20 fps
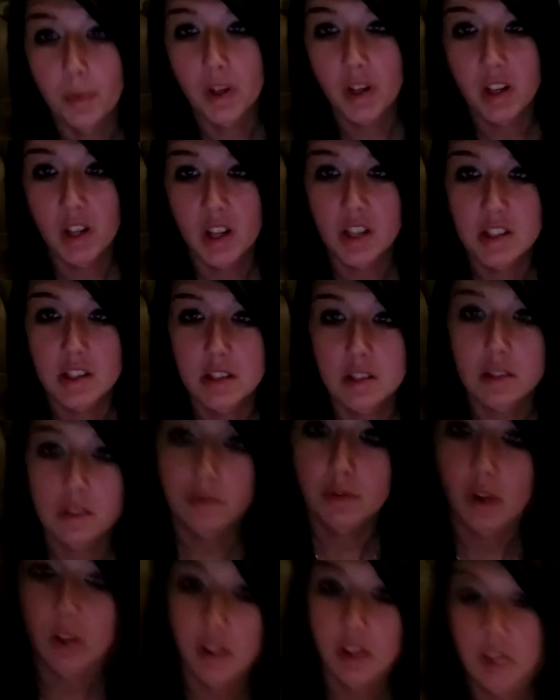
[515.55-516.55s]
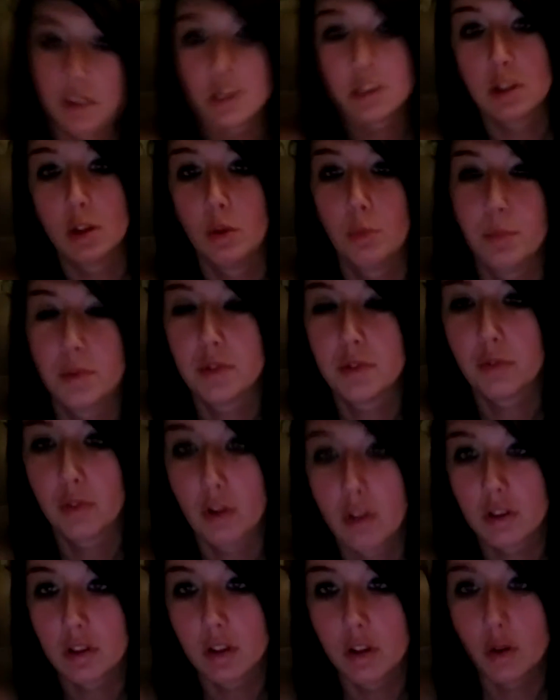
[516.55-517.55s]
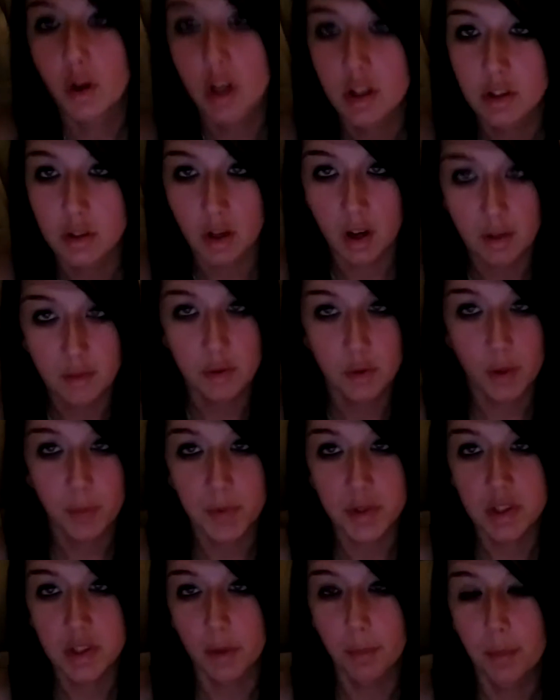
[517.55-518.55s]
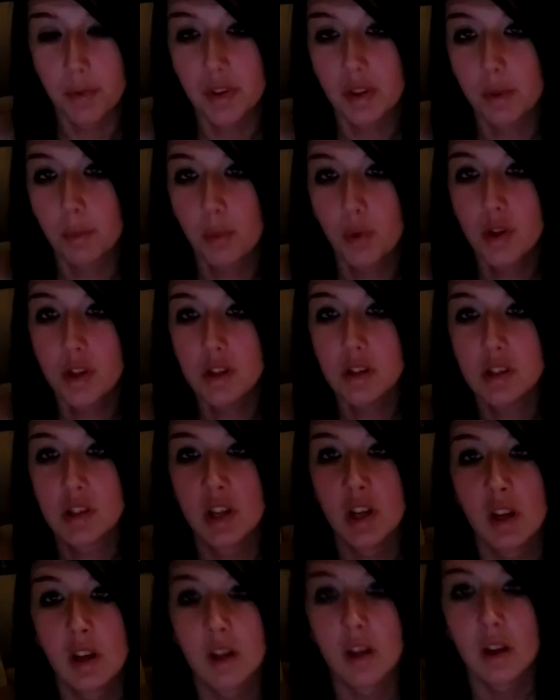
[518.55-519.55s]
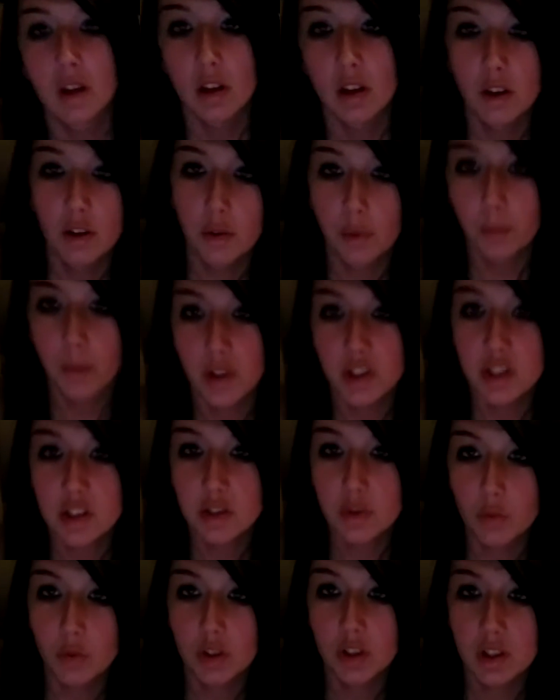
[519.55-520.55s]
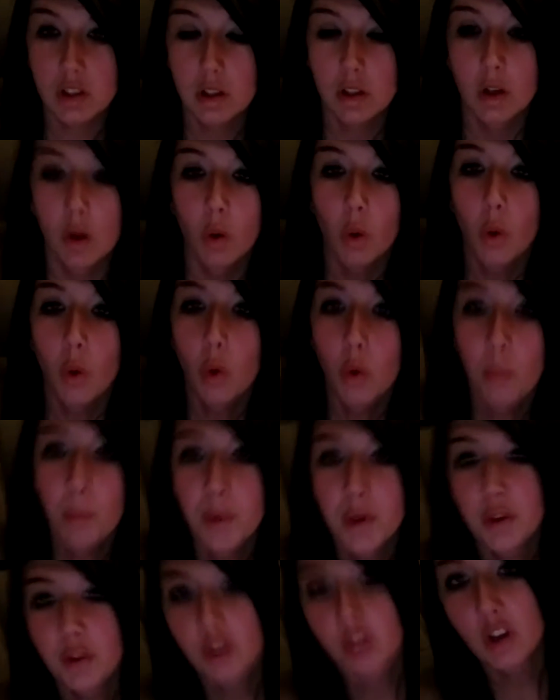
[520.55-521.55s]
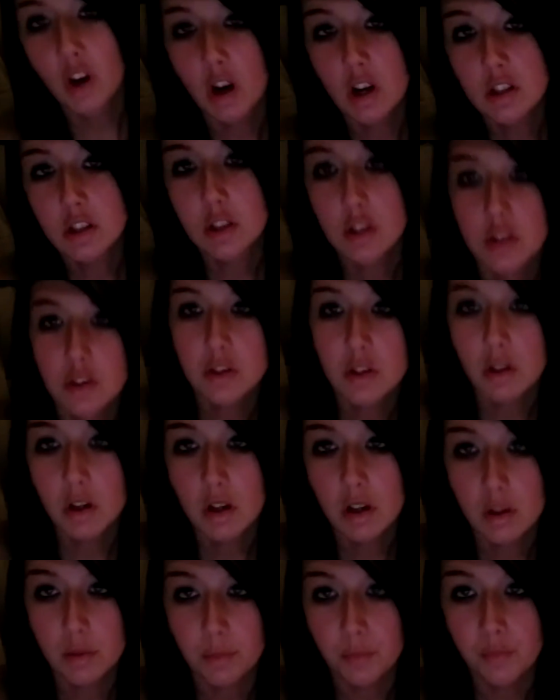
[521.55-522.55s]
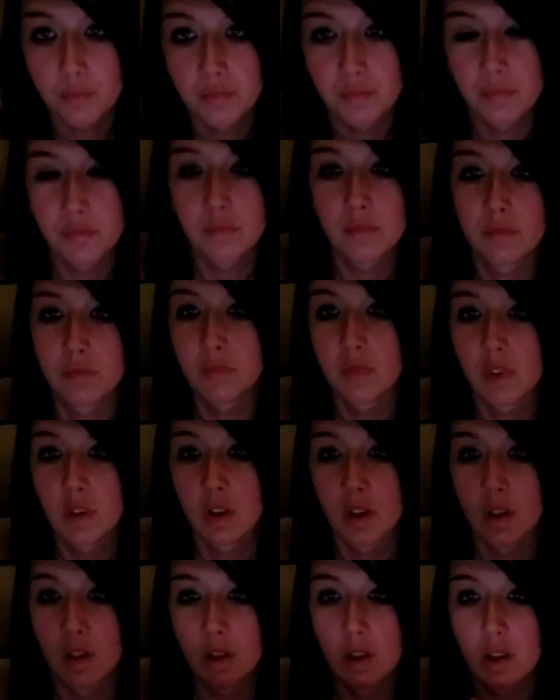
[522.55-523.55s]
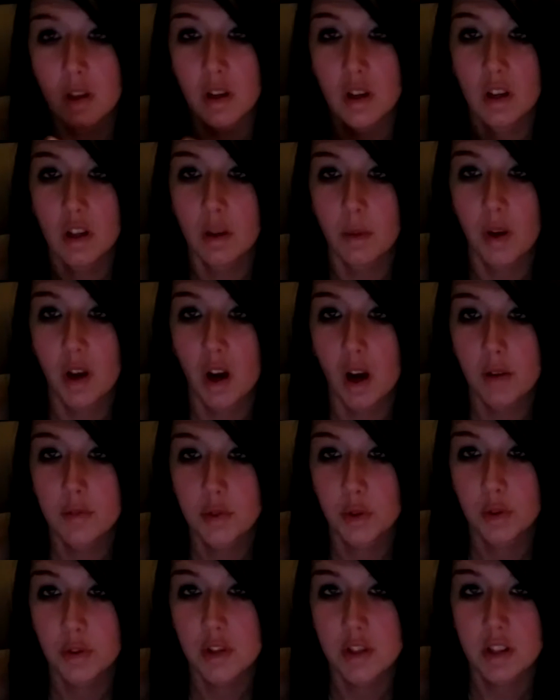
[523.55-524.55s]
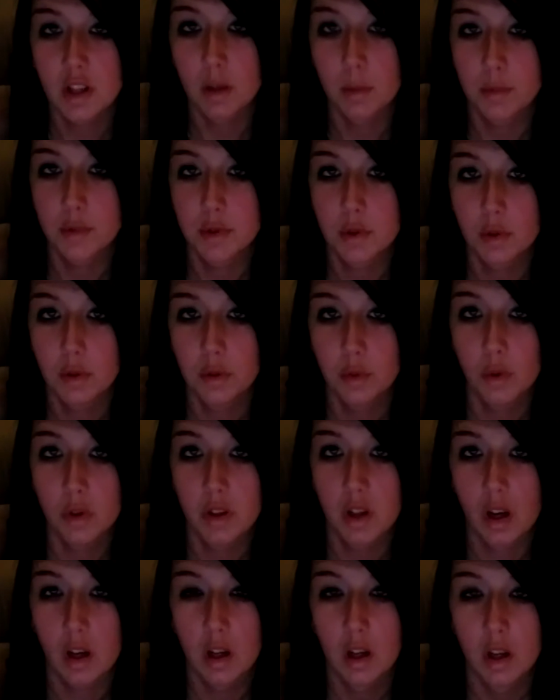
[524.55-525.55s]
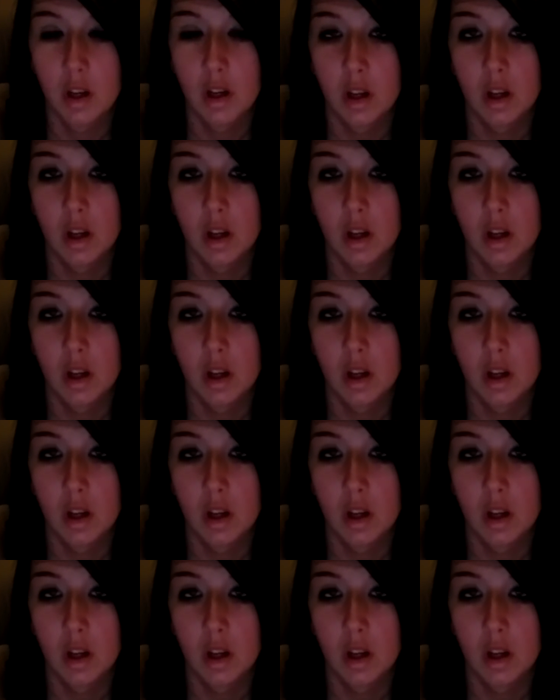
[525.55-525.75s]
my god, guys, this is falling. Nope, oh, it's falling. Okay, so I have to wrap this up. But the point is, um, I just really Oh my god, stop. Um, I have to hold this up, so ignore that.